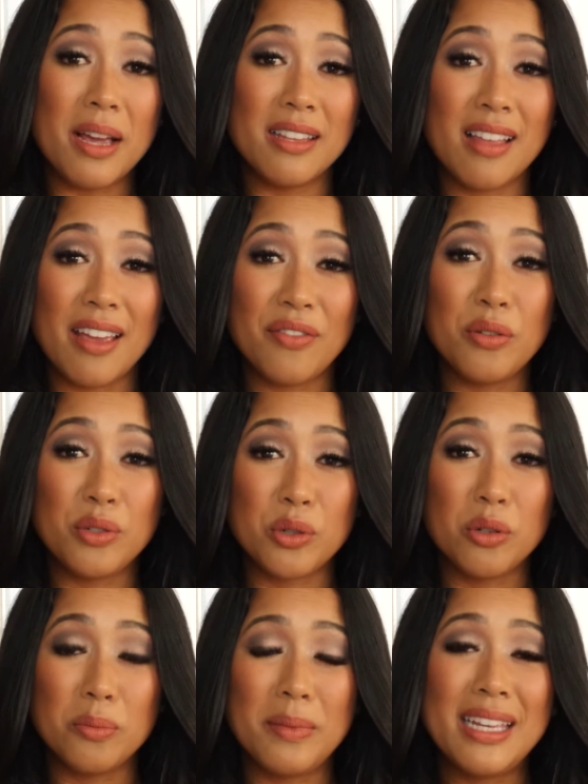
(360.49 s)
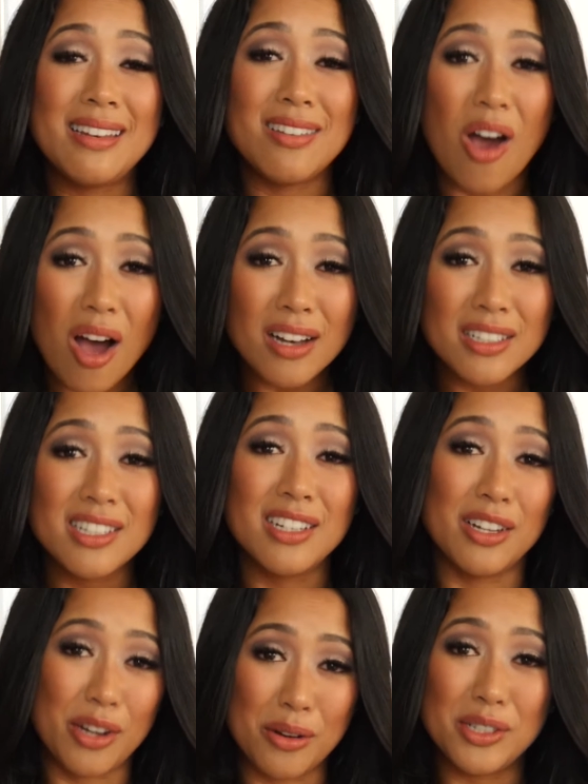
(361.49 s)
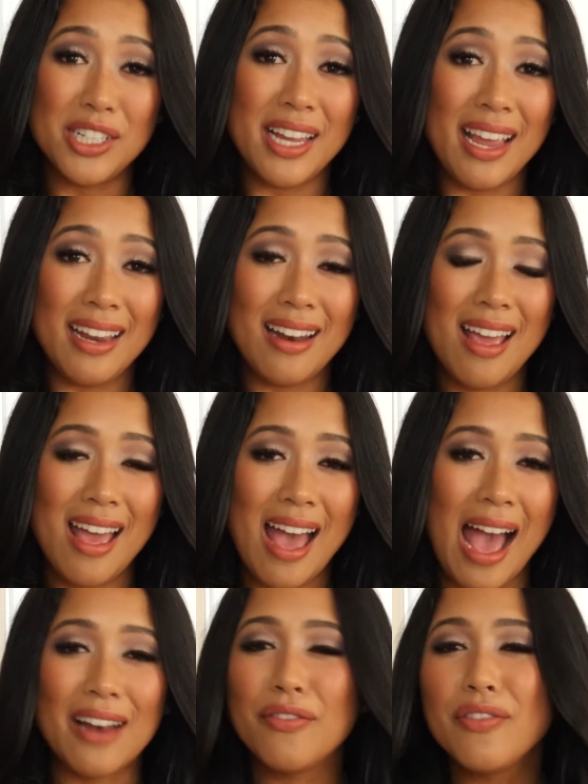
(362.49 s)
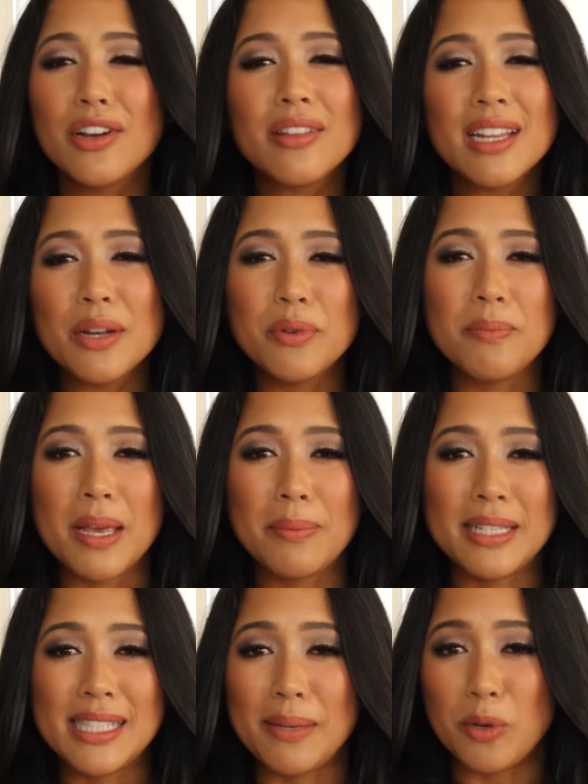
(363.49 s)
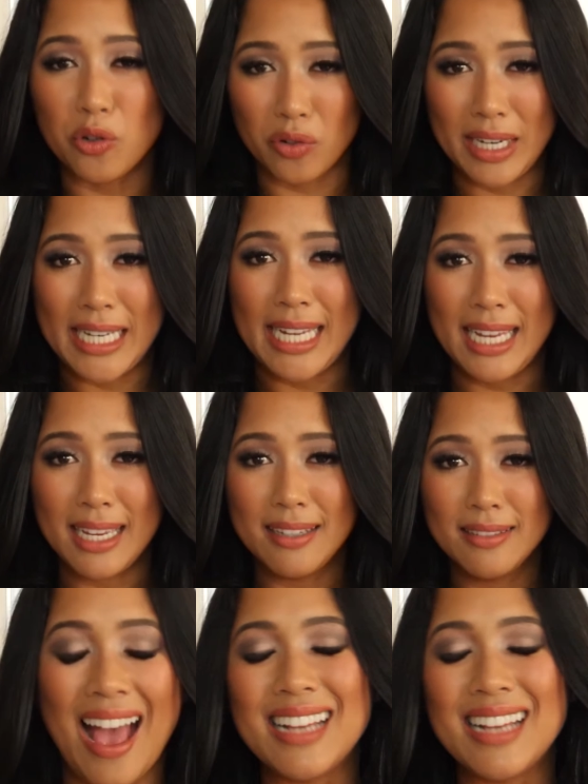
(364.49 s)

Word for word: in my life who told me not to negotiate out of fear that it would make me seem greedy.